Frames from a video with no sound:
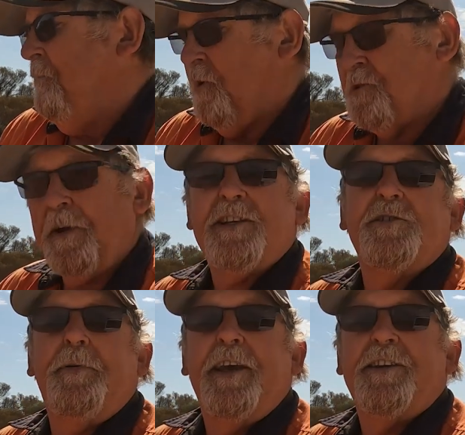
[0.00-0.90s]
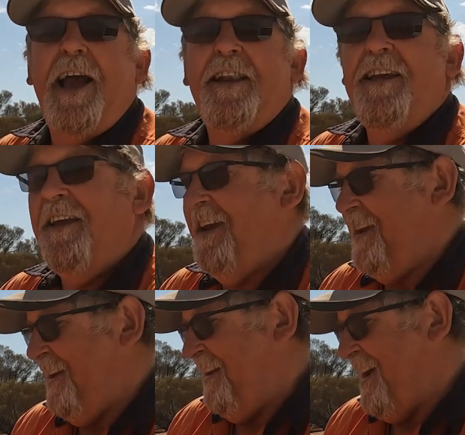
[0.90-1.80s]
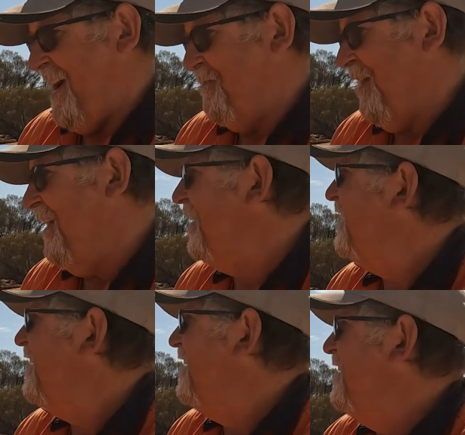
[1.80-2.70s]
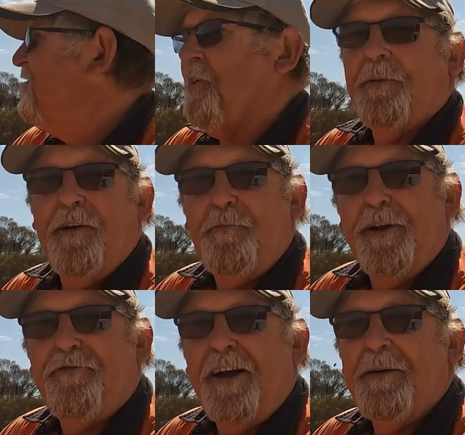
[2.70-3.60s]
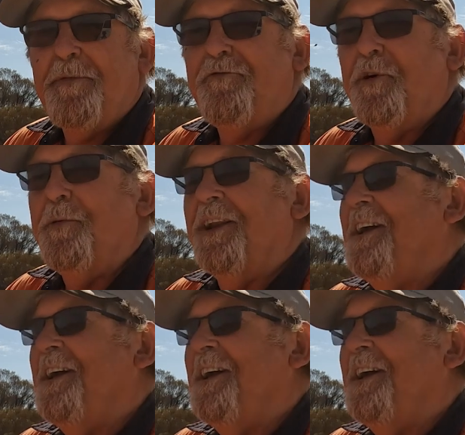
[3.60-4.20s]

prospection's about done, and time to have a bit of fun before we